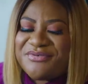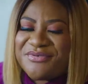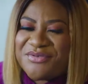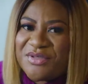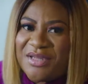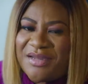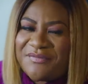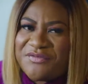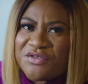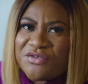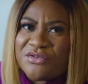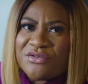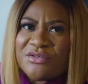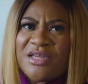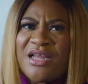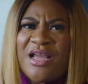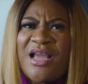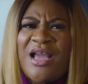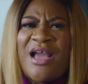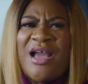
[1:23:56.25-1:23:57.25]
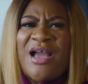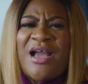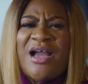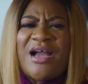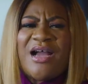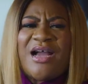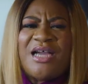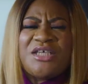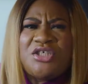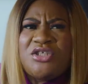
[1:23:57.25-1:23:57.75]
Good afternoon.
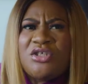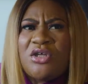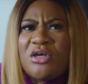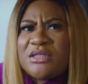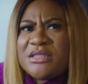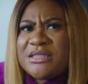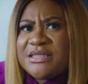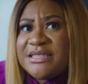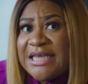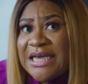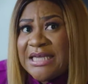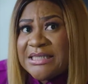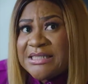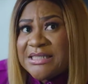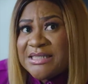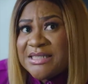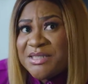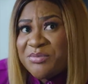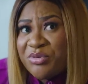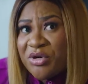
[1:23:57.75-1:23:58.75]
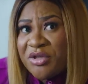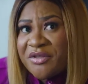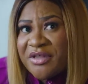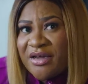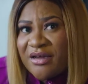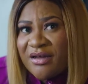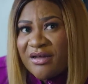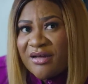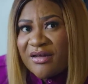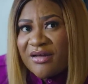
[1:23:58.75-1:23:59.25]
Are you not the Assis brother?